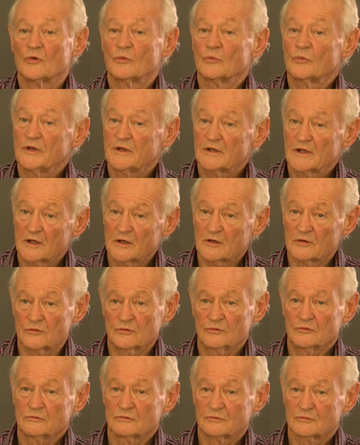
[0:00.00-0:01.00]
we
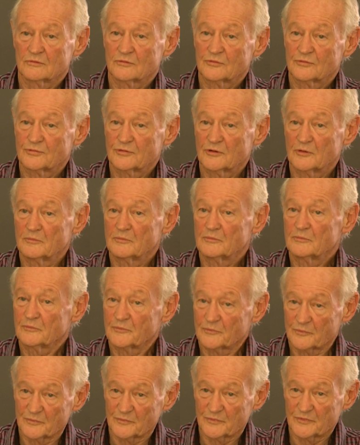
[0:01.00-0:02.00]
know from
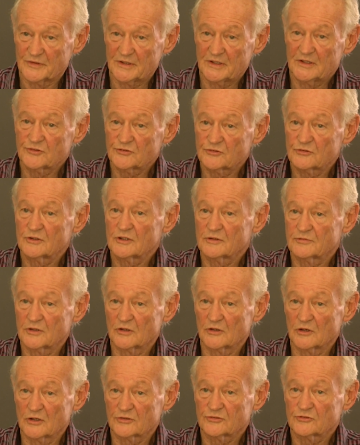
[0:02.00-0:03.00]
the history of the
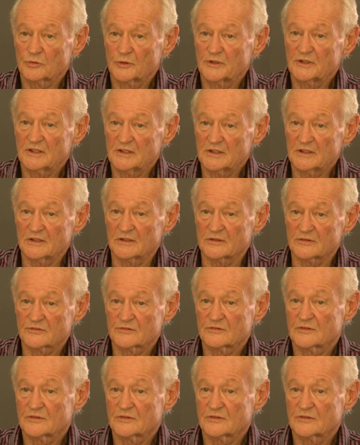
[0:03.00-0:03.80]
last 20 years